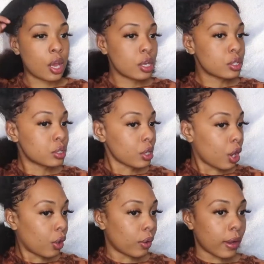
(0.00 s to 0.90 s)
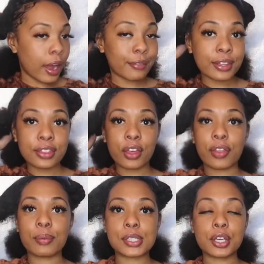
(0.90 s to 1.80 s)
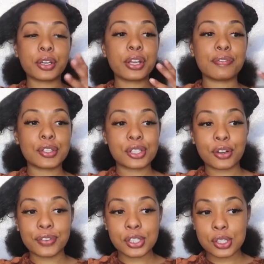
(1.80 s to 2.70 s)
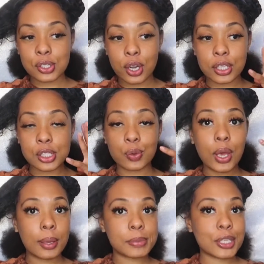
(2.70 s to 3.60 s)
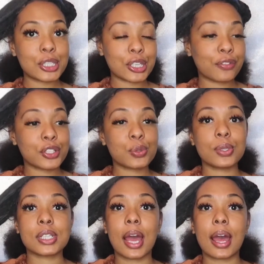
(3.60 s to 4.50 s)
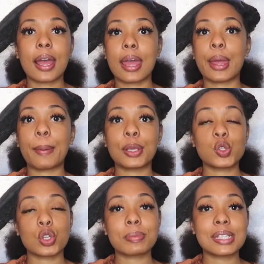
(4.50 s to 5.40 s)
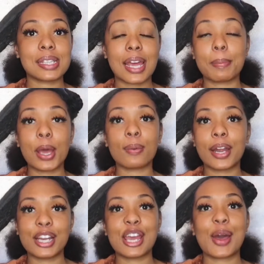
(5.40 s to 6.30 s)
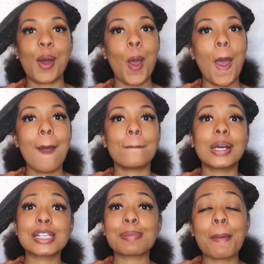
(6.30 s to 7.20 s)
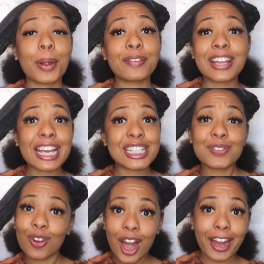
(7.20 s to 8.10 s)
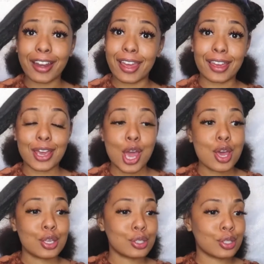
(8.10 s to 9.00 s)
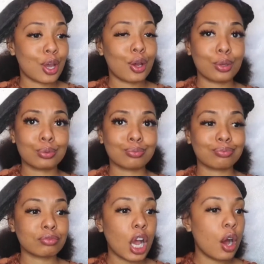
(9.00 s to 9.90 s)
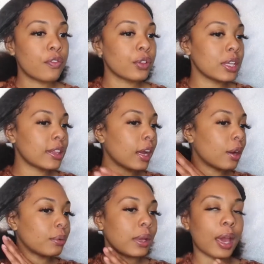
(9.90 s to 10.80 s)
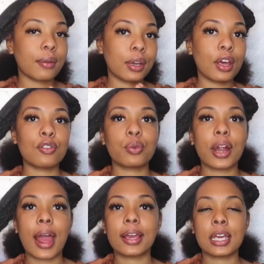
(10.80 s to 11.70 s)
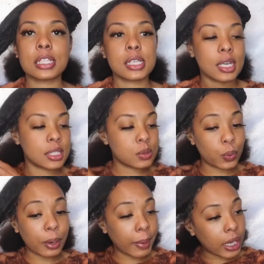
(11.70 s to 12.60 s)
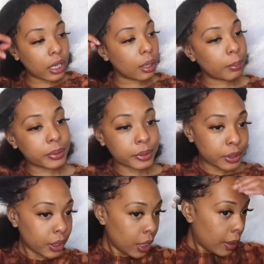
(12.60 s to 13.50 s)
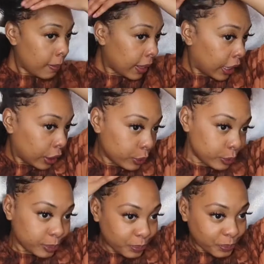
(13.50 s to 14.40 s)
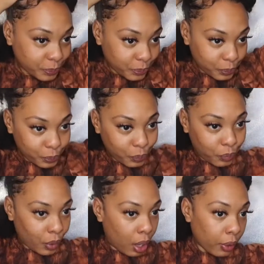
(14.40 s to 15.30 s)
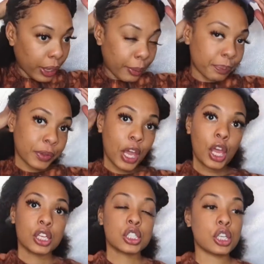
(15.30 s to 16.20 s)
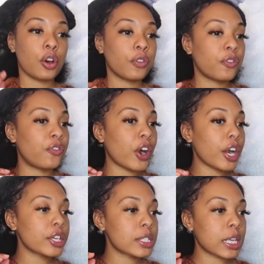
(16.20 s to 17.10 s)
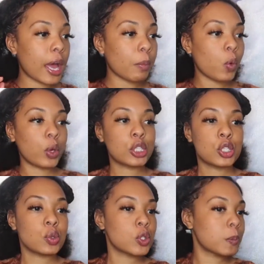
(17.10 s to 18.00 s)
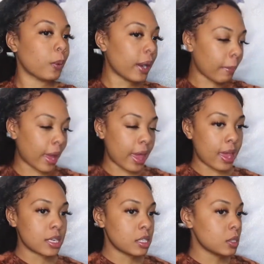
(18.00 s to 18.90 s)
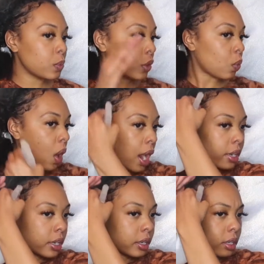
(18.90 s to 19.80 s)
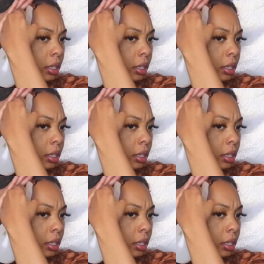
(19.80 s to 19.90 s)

So everything that was underneath the surface is starting to come to the surface, which I am extremely sad about right now because my birthday is Friday. So hopefully they go down enough where I can just wear makeup. But anywho, okay. So first I'm going to spray my edges with water.